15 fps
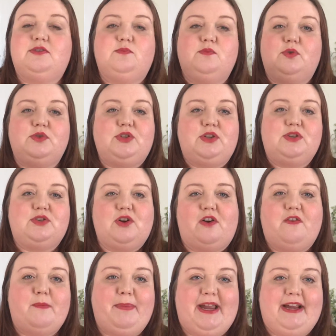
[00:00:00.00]
will do sort
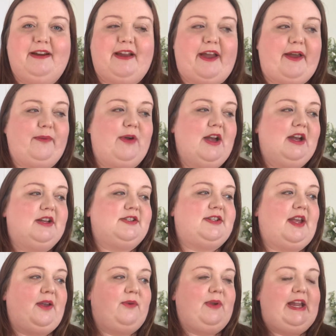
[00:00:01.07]
of a bingo.
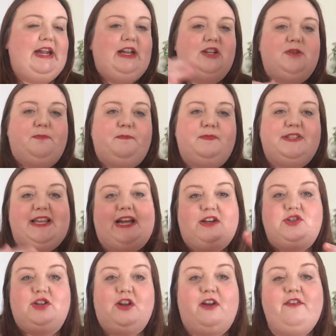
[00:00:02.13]
So each
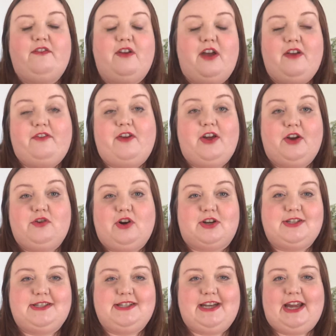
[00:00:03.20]
section of her cross
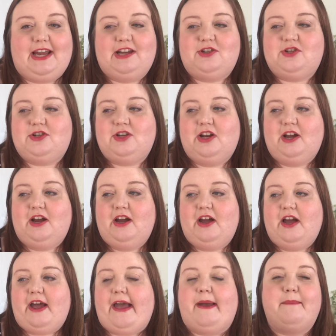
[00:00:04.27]
stitch,
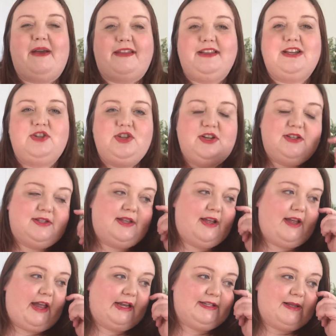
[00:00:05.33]
I think she used
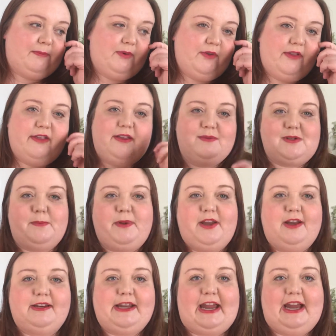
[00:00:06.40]
the example that there was a
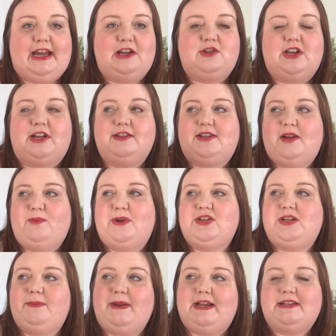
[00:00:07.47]
bird cage, and so when
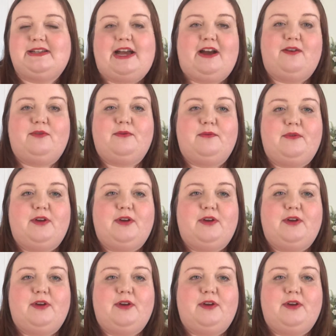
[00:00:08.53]
she picks out